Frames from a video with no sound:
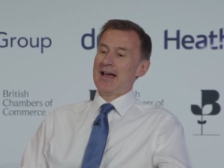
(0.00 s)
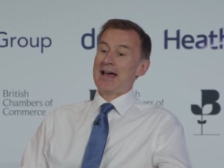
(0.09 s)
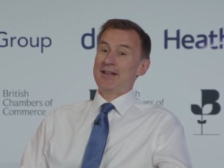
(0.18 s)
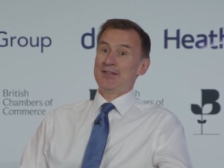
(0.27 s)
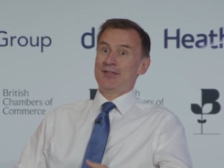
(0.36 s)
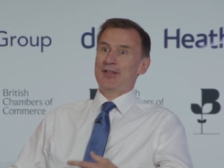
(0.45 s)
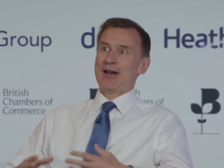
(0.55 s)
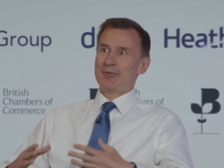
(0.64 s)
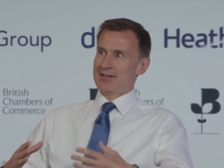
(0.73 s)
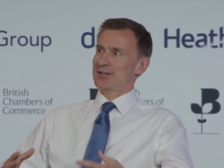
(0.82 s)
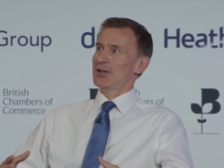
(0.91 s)
And
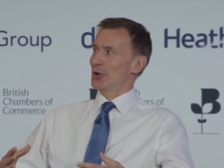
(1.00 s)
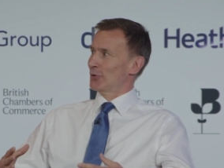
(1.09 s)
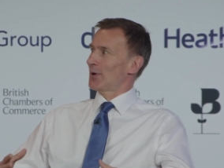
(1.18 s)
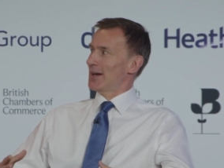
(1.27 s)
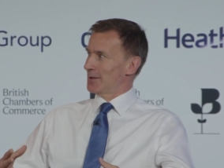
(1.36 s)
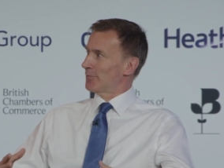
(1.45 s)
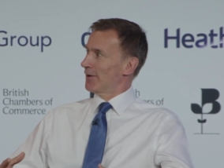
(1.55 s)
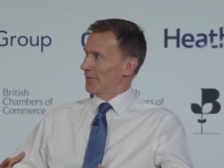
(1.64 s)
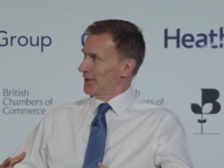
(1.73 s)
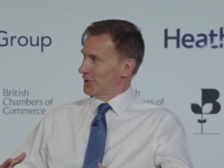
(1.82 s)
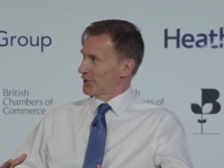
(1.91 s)
there is no greater
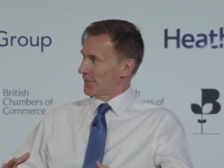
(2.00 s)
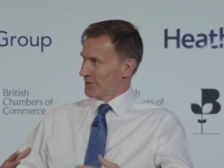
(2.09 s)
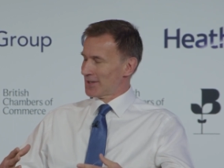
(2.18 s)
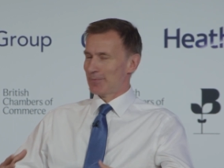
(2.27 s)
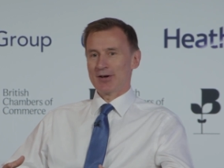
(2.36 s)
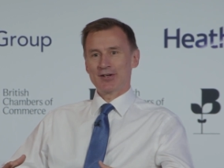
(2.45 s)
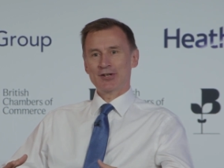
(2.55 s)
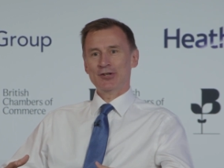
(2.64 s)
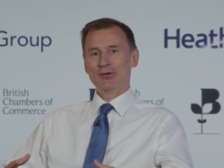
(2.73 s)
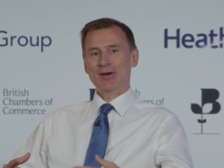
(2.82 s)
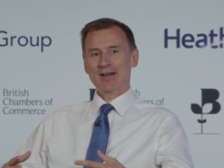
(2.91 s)
privilege for someone
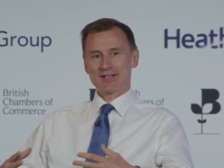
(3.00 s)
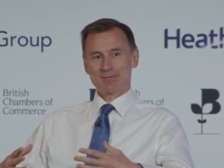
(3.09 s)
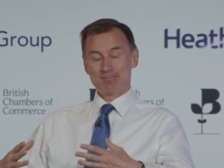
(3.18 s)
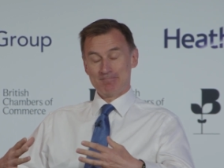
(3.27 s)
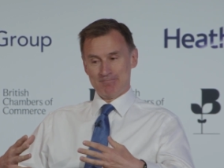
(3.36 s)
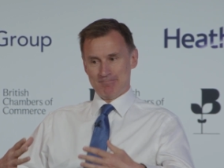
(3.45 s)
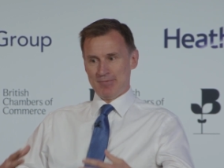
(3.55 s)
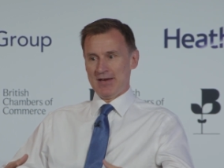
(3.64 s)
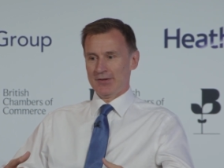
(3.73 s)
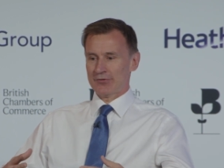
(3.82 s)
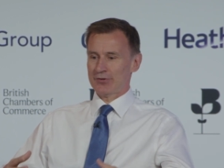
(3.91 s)
who has
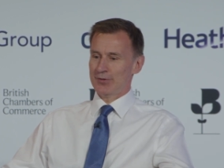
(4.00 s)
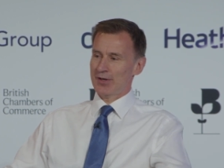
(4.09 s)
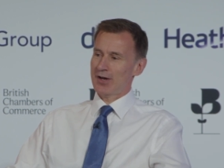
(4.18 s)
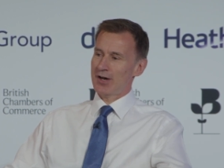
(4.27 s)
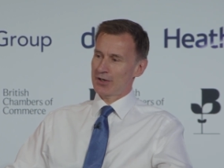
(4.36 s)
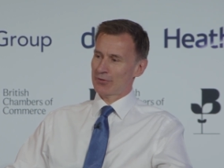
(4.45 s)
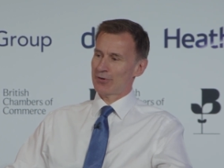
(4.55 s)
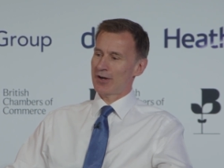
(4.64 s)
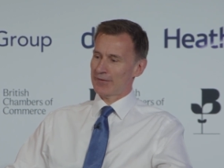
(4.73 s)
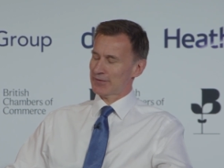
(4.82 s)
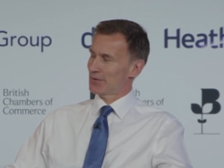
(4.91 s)
been through the hard
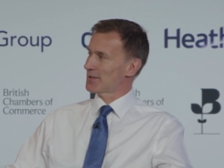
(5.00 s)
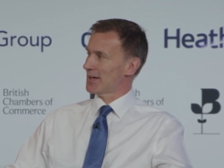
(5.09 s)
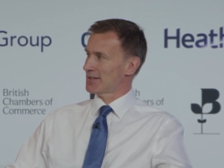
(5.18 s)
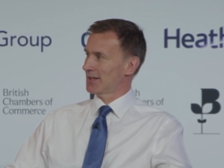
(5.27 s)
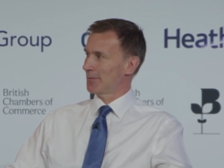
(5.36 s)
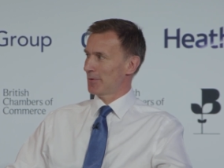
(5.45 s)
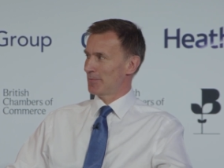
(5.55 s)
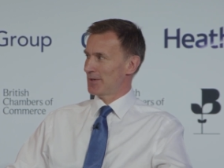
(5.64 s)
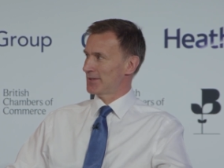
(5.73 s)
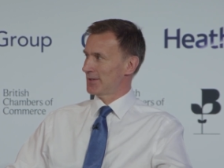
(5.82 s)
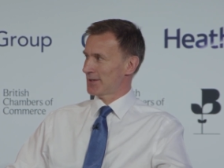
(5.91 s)
graft of setting up
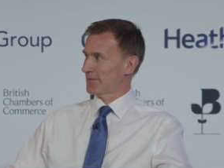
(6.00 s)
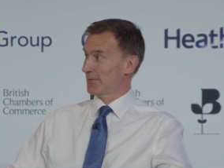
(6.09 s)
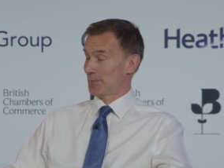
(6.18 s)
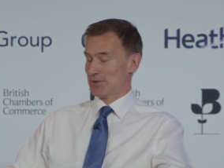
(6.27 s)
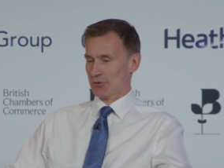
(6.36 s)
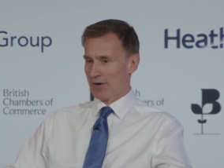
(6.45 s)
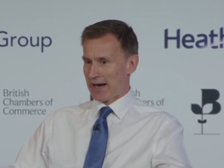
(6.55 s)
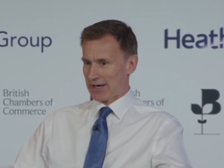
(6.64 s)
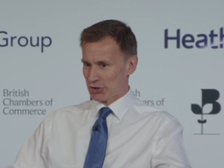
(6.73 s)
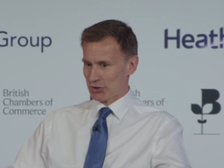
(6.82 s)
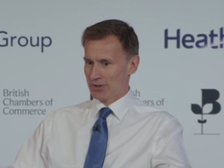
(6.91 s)
a business from
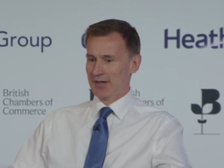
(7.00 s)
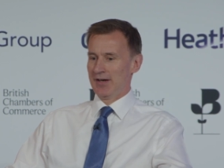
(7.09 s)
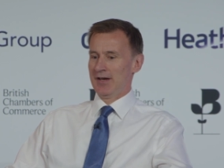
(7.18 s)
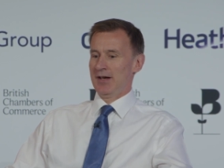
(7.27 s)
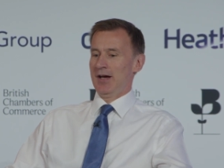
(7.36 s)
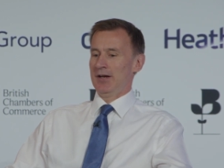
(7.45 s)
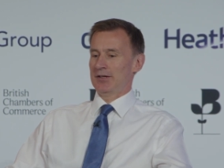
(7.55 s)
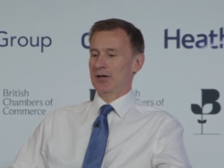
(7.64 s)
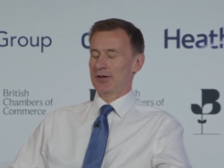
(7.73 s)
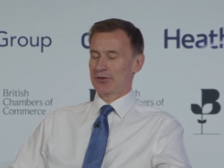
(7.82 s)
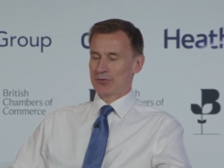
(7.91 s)
scratch and
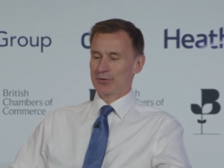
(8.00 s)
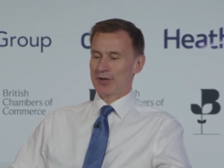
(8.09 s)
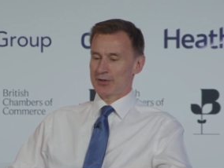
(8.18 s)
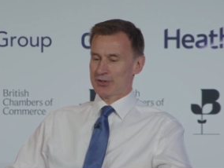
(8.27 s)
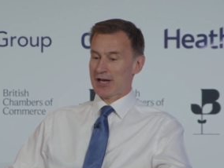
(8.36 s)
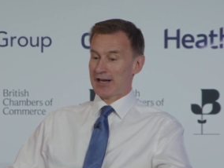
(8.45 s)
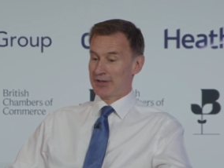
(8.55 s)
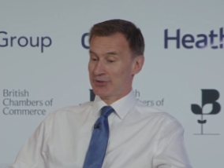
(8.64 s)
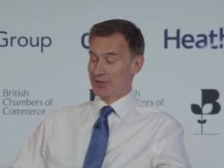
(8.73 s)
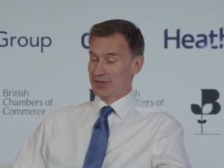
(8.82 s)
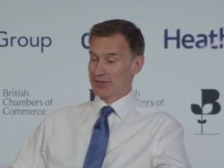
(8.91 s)
going through all those
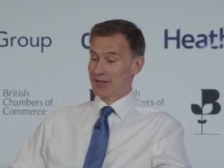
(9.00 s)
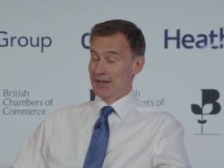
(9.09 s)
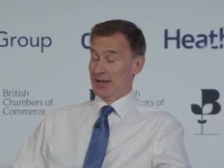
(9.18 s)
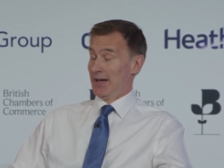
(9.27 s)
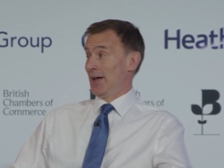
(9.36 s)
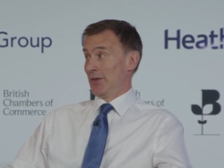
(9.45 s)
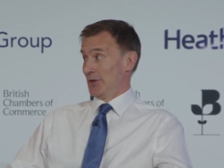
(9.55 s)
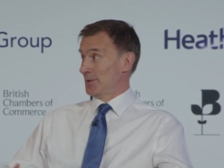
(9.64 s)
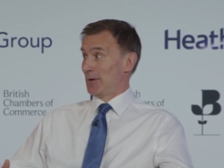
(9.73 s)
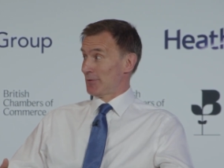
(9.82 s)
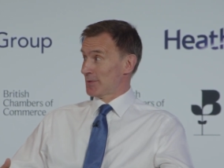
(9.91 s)
challenges than
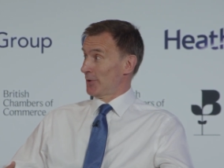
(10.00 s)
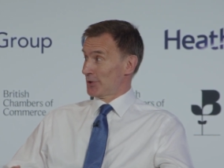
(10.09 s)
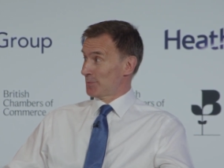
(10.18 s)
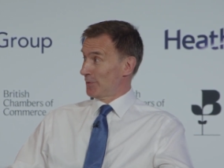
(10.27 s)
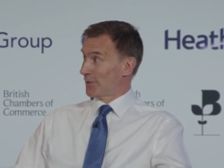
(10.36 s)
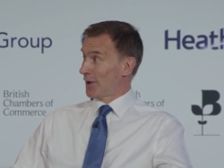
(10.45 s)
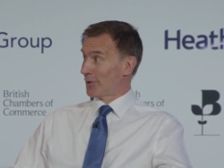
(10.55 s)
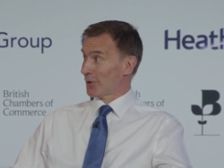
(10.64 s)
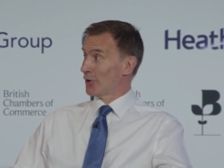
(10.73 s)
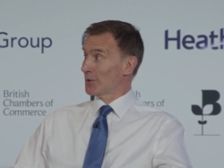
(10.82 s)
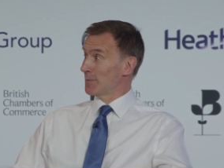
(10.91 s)
to be responsible for our
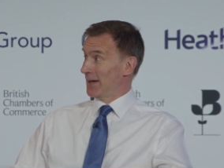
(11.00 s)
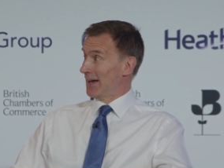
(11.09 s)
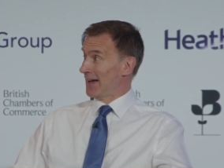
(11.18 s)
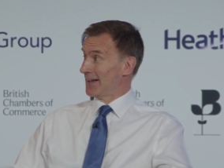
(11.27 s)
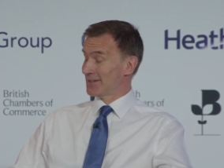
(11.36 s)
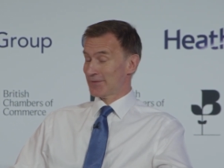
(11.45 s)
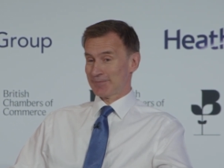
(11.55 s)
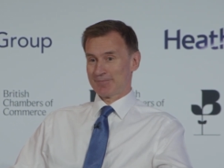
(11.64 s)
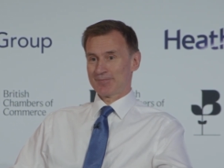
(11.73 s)
economy and